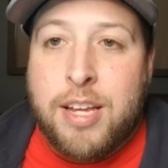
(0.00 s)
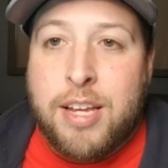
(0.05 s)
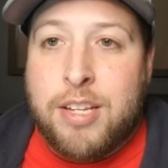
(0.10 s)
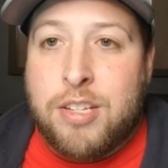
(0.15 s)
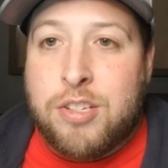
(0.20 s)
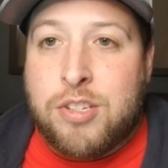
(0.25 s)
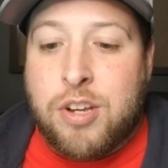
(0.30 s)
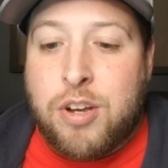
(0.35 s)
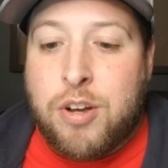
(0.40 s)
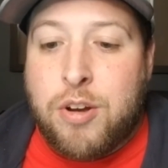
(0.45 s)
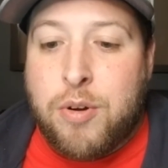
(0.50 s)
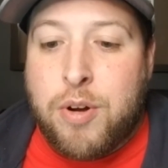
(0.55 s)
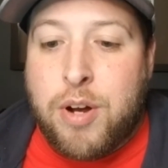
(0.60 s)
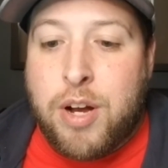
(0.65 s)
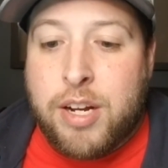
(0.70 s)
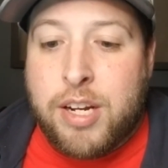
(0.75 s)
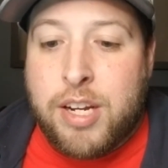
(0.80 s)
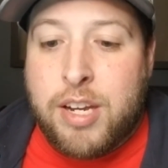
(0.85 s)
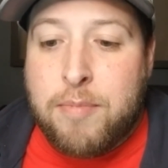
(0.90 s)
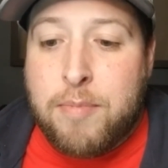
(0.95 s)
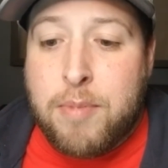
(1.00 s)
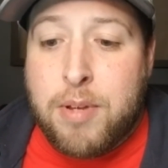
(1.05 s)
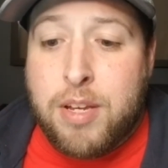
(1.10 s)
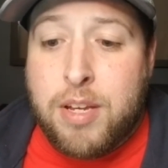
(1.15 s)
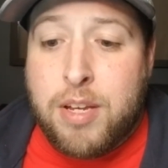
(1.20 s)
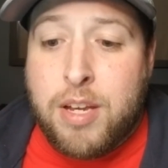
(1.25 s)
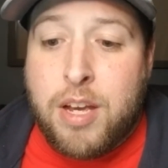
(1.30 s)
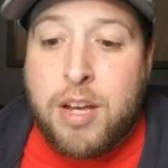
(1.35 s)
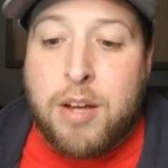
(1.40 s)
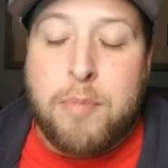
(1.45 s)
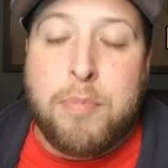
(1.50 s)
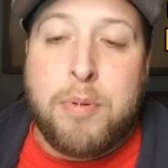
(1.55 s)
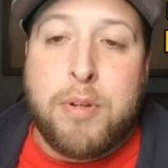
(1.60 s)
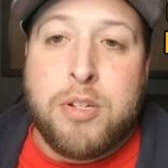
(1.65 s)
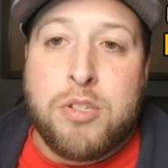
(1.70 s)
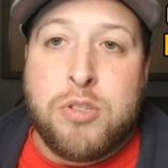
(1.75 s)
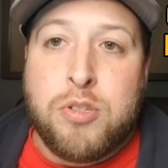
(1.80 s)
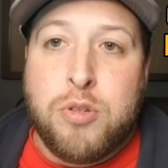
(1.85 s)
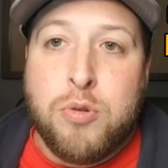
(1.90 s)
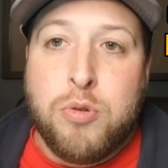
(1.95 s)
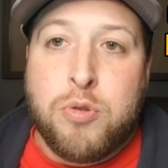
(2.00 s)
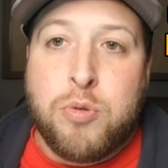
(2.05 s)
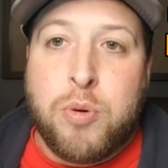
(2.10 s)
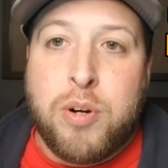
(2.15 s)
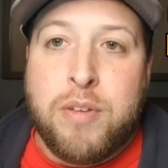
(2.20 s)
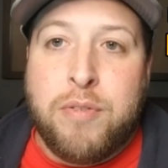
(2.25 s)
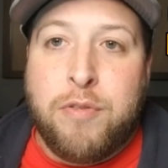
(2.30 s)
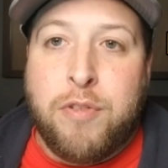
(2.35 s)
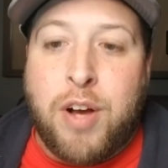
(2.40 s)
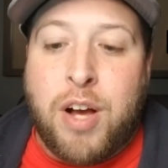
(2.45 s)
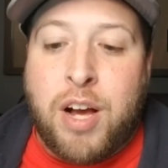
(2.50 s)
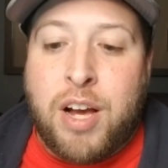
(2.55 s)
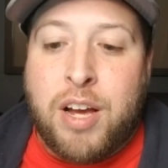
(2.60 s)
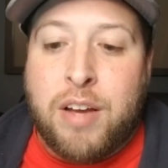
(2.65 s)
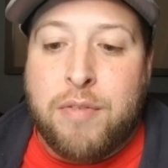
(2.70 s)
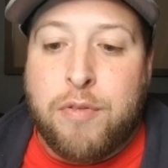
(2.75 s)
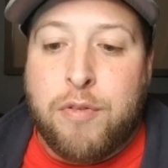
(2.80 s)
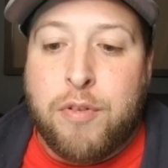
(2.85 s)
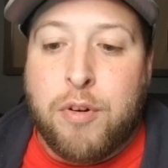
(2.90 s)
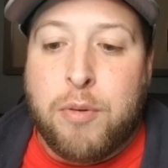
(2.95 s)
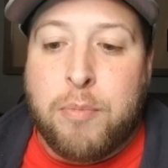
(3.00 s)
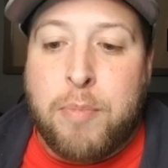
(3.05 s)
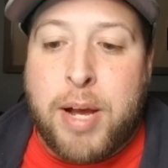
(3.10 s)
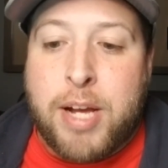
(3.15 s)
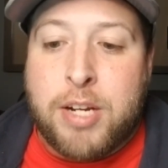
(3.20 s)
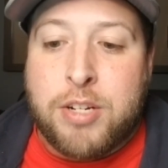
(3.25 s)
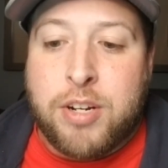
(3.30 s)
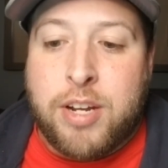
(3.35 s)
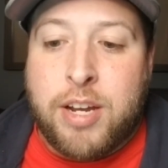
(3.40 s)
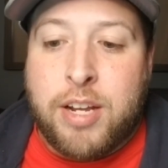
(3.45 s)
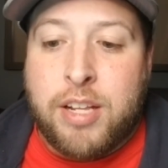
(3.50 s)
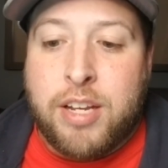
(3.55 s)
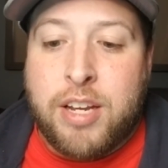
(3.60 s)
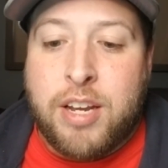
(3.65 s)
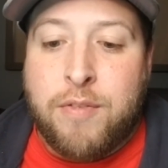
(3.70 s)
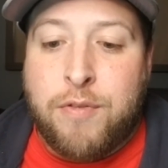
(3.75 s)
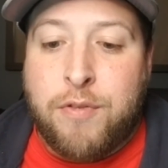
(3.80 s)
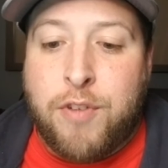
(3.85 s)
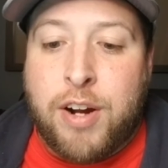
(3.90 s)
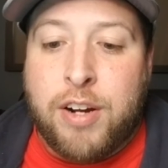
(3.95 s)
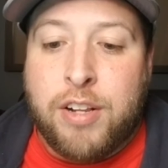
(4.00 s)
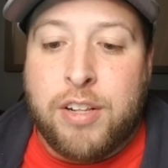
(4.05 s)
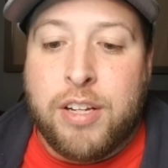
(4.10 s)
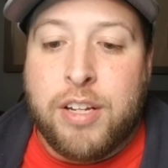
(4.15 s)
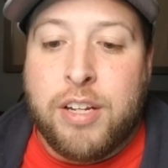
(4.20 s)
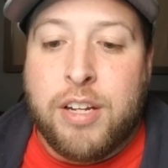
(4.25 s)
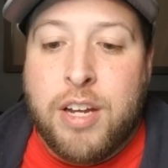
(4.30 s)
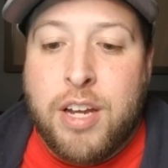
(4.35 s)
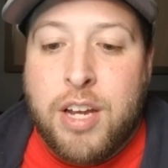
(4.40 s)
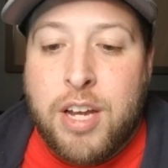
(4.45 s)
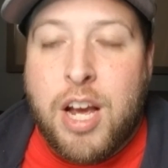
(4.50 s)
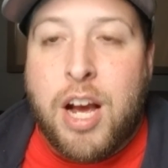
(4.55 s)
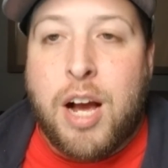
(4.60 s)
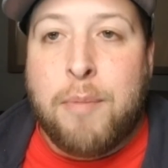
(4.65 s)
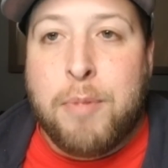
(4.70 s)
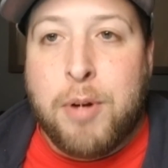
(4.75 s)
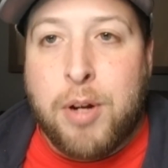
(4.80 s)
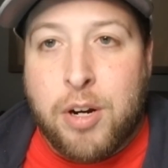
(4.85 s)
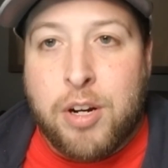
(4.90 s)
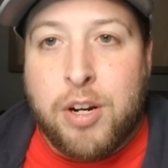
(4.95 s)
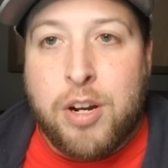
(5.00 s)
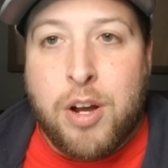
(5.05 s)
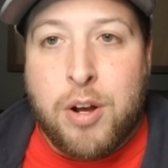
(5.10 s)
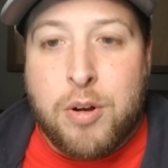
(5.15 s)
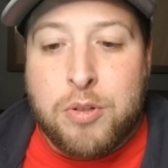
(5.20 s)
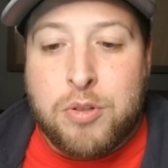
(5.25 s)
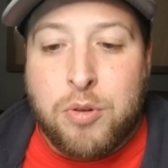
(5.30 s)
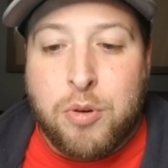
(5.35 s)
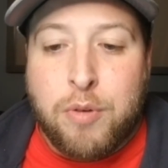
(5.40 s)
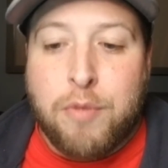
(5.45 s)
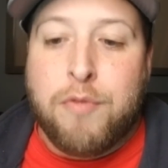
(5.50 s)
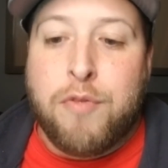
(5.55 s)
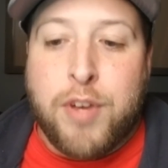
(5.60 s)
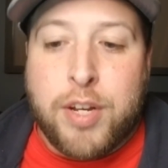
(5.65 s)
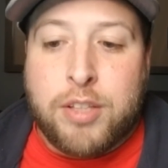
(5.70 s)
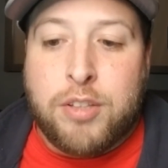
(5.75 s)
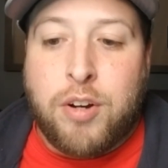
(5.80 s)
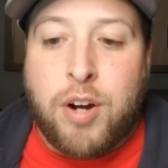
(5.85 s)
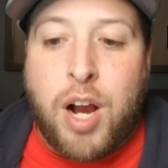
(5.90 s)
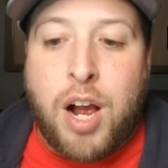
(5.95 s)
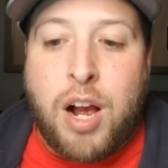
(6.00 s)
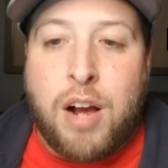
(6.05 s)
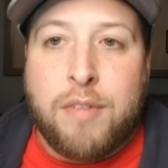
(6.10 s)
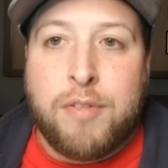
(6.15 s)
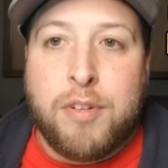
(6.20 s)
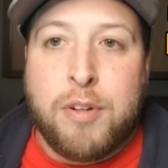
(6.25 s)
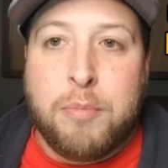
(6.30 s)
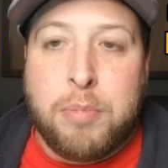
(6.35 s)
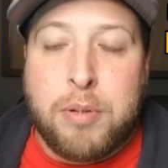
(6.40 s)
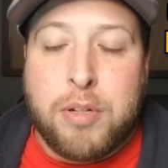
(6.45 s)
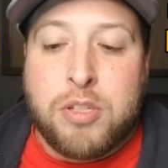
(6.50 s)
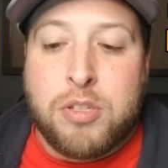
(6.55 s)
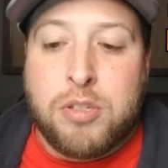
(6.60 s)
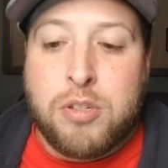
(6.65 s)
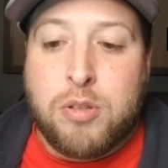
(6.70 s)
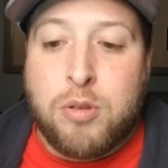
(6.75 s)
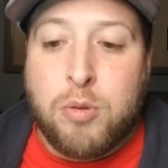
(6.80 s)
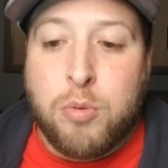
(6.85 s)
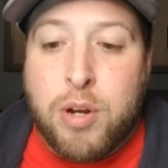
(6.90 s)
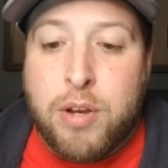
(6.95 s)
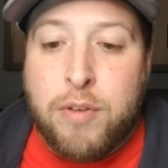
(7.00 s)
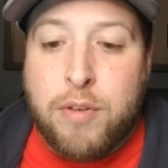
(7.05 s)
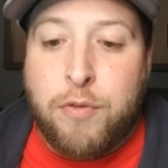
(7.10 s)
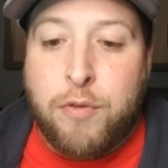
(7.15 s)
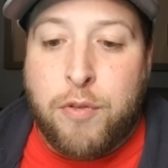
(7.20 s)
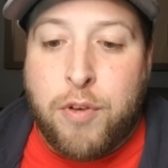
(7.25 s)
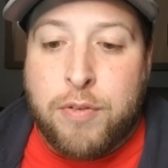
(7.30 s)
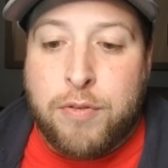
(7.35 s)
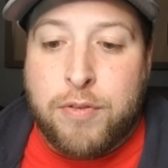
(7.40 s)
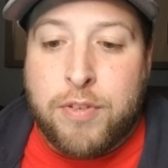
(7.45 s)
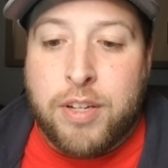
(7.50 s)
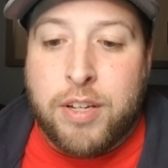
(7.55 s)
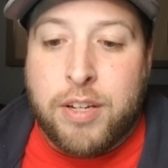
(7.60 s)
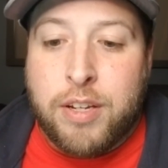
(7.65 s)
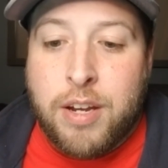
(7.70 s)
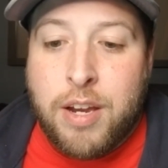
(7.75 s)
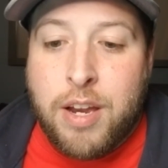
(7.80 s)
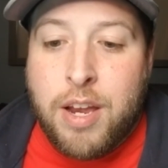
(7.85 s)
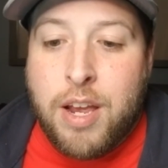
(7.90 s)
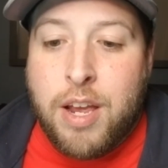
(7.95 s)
So give me plus 225 for Patrick Cantlay. And finally, I'm going to go to him, Viktor Hovland, plus 350.